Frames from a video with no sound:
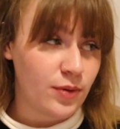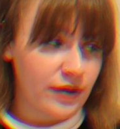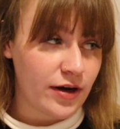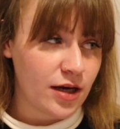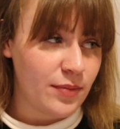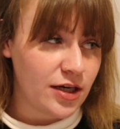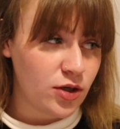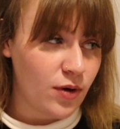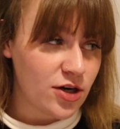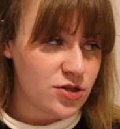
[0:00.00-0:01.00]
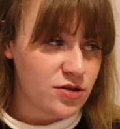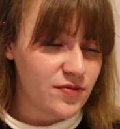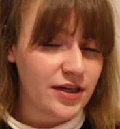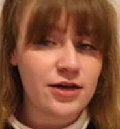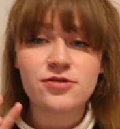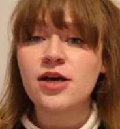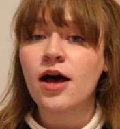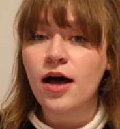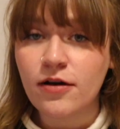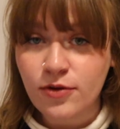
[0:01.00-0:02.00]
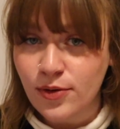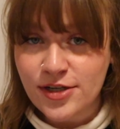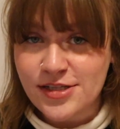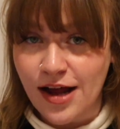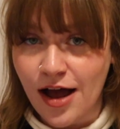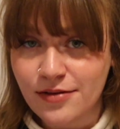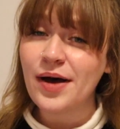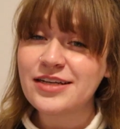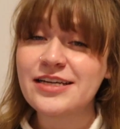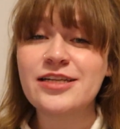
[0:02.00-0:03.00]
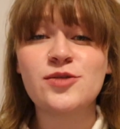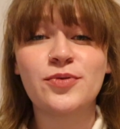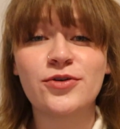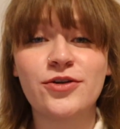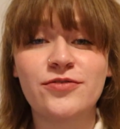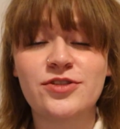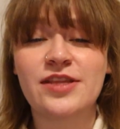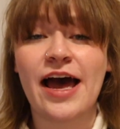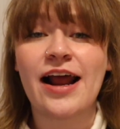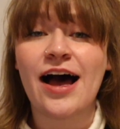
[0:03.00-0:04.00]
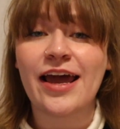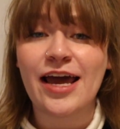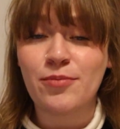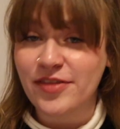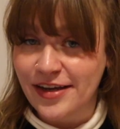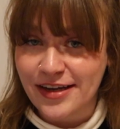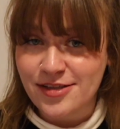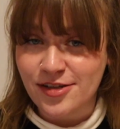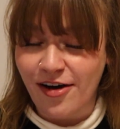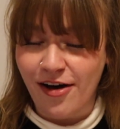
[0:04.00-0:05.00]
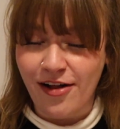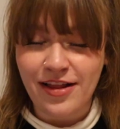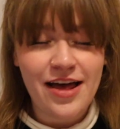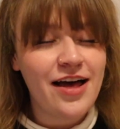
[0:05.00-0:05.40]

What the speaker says: I recommend you watch those videos? Of course not. But it's proof that I am what the kids call